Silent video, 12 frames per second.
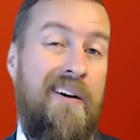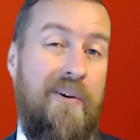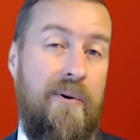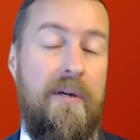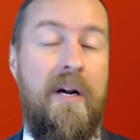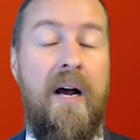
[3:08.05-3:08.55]

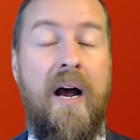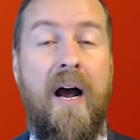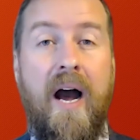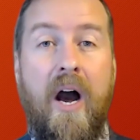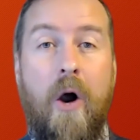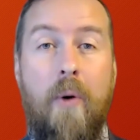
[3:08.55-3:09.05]
or
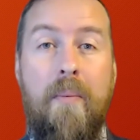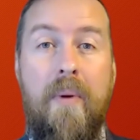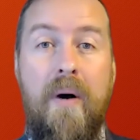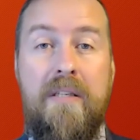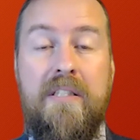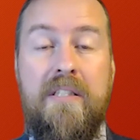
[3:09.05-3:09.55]
how
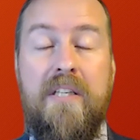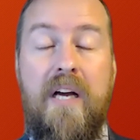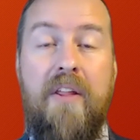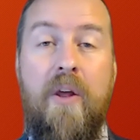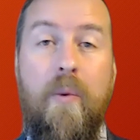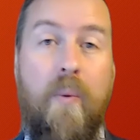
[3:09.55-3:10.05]
much are
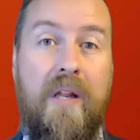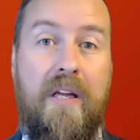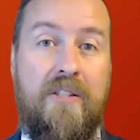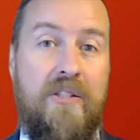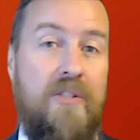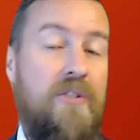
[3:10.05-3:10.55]
they
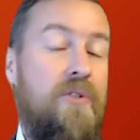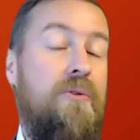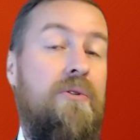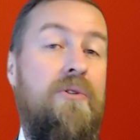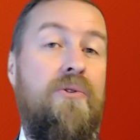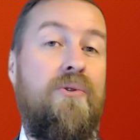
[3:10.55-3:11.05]
willing to do
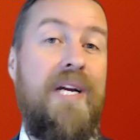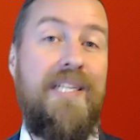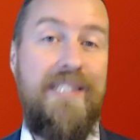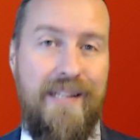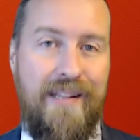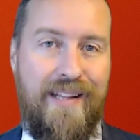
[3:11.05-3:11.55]

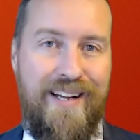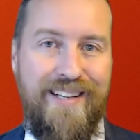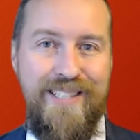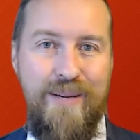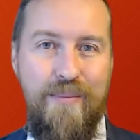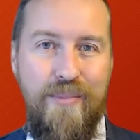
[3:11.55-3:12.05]
crazy
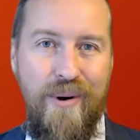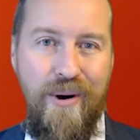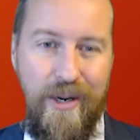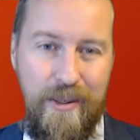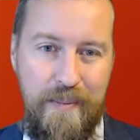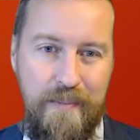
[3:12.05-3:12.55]
things
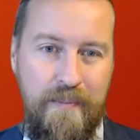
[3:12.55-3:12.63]
abroad.